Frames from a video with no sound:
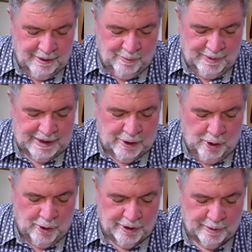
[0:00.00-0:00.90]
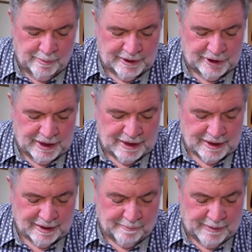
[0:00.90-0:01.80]
When he heard that it was
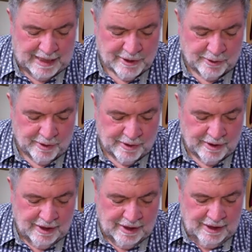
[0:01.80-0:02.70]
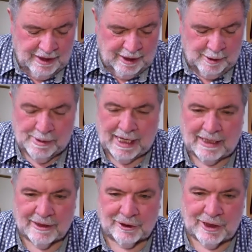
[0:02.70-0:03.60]
Jesus of Nazareth, he
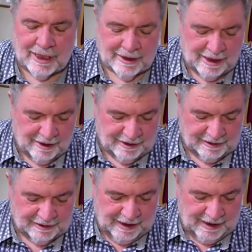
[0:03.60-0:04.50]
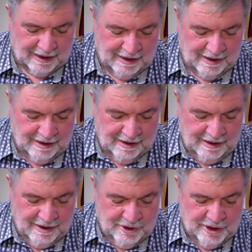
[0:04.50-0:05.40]
began to shout out and say,
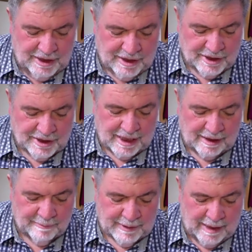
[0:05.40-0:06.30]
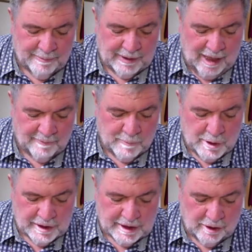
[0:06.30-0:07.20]
"Jesus, son of David, have
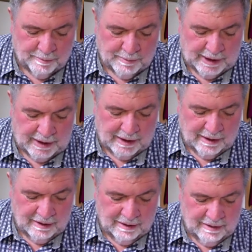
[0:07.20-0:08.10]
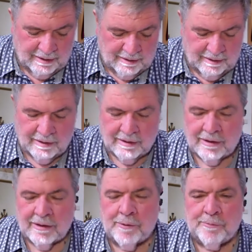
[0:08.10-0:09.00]
mercy on me."
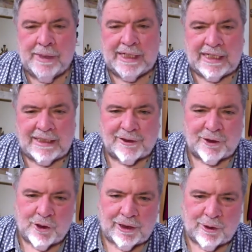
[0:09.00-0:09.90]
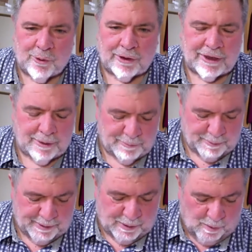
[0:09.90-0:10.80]
Many sternly ordered him to
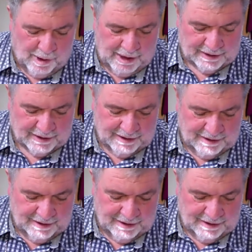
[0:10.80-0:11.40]
be quiet.